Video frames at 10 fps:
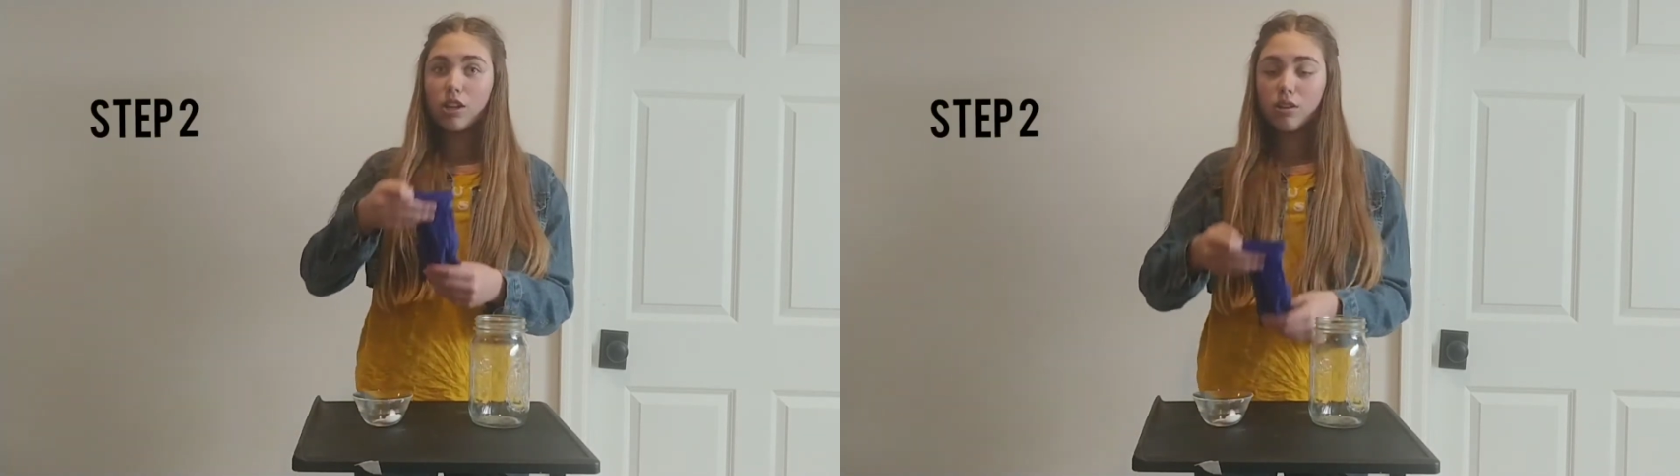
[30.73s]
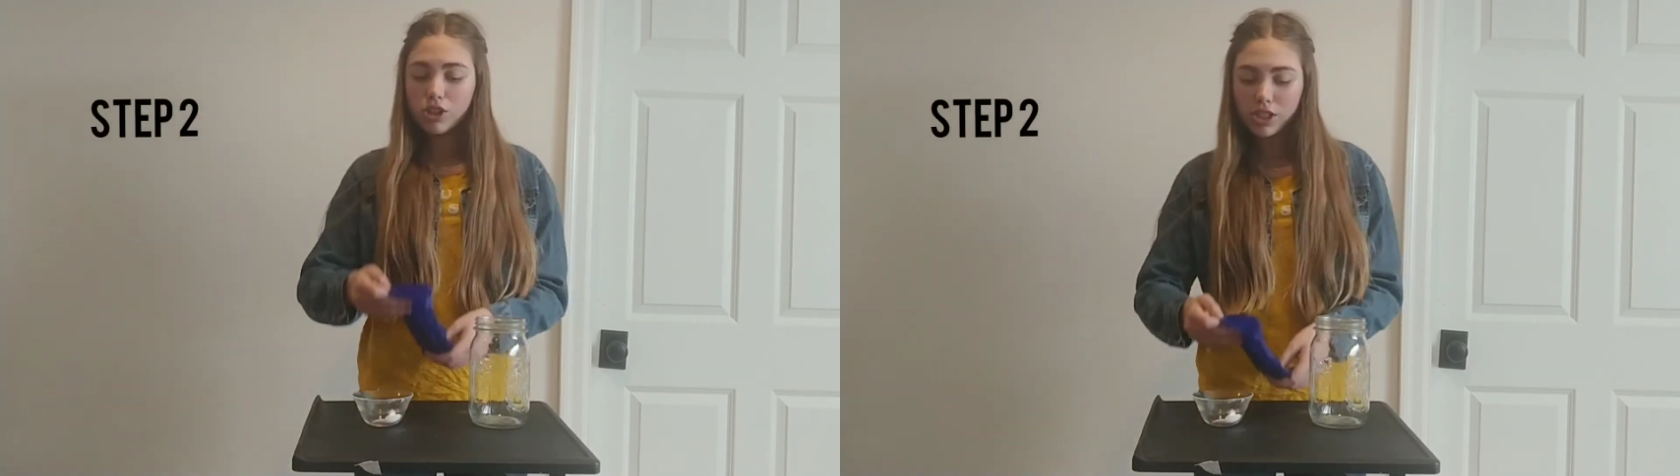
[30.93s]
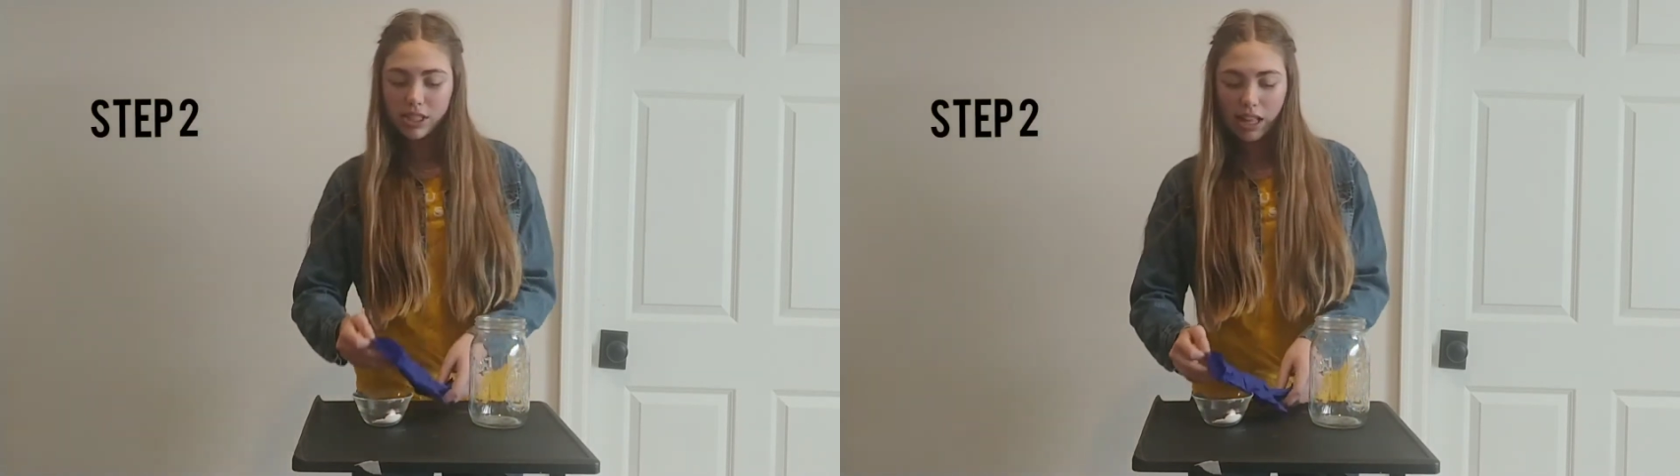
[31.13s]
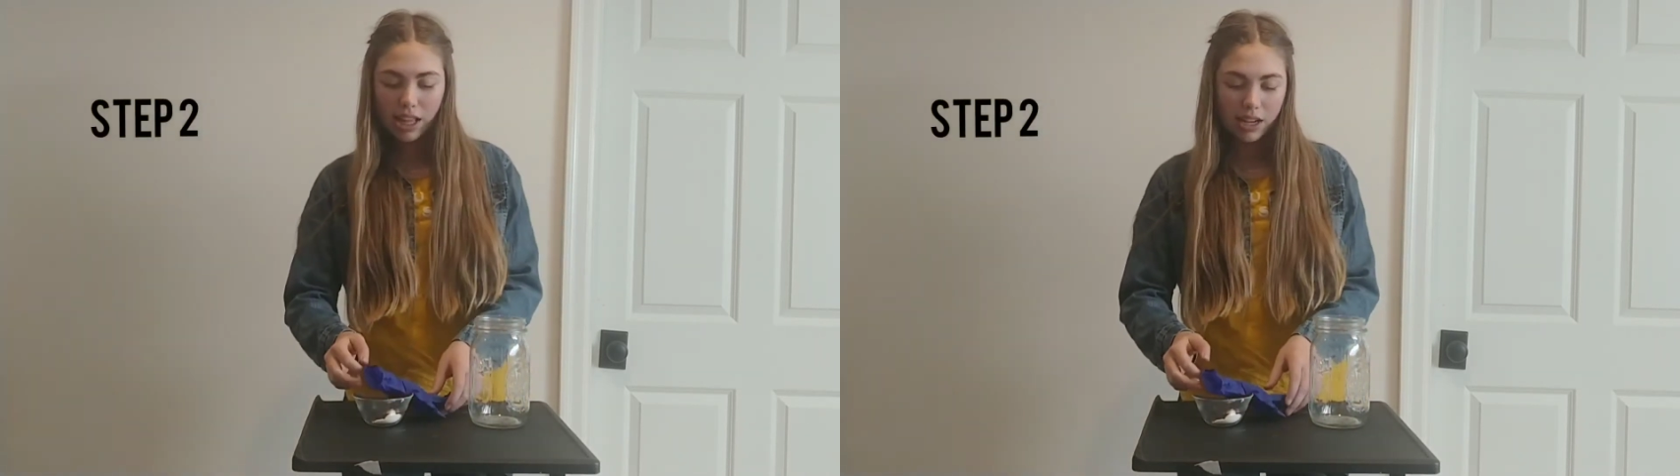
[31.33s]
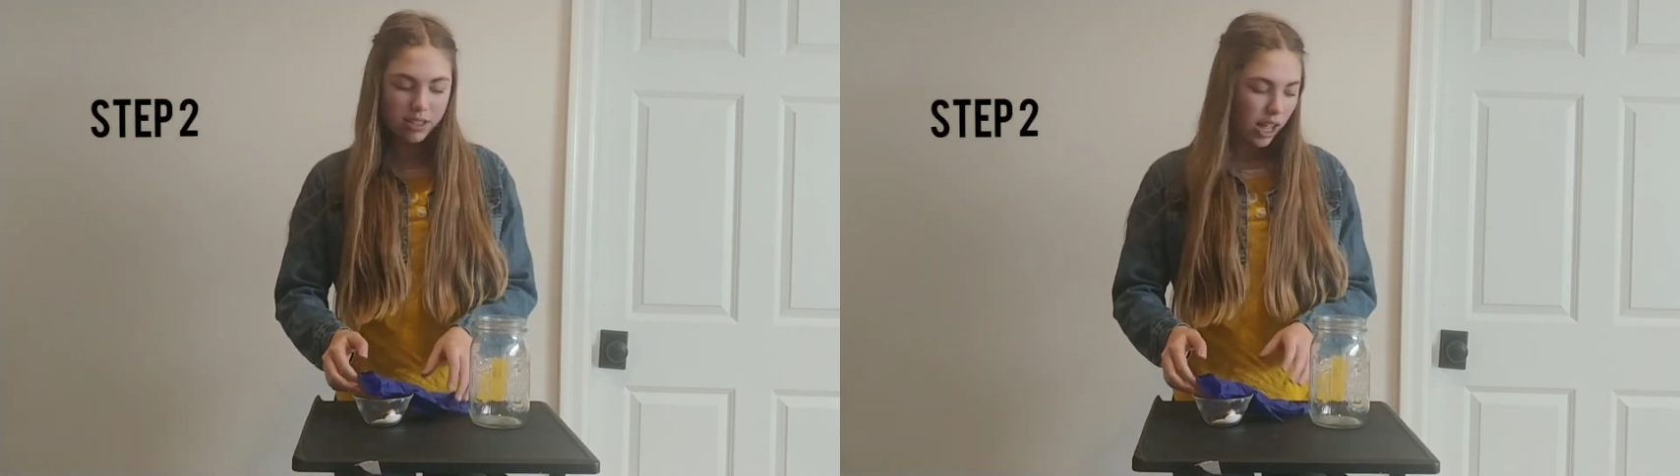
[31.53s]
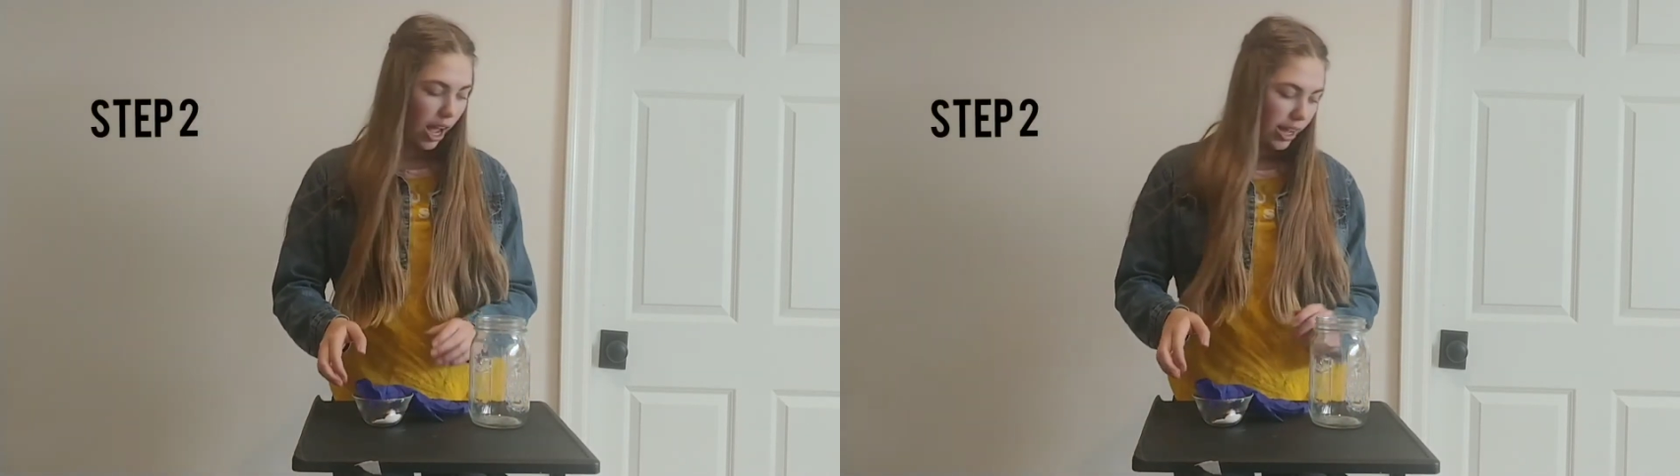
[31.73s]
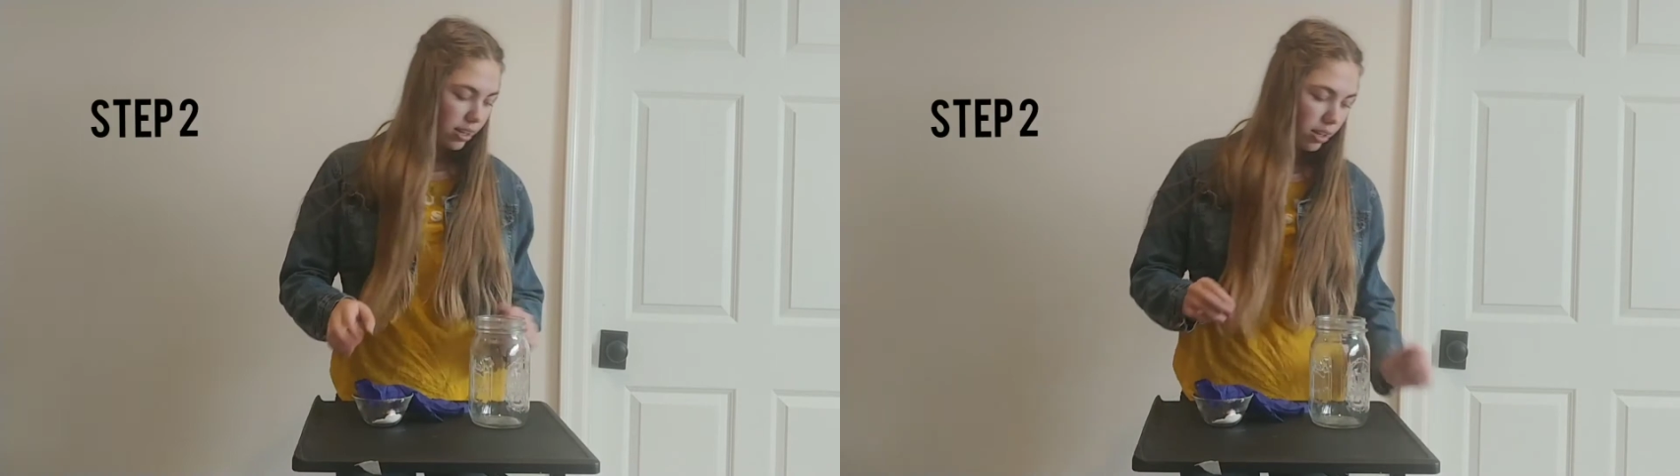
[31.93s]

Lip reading: you can just set that aside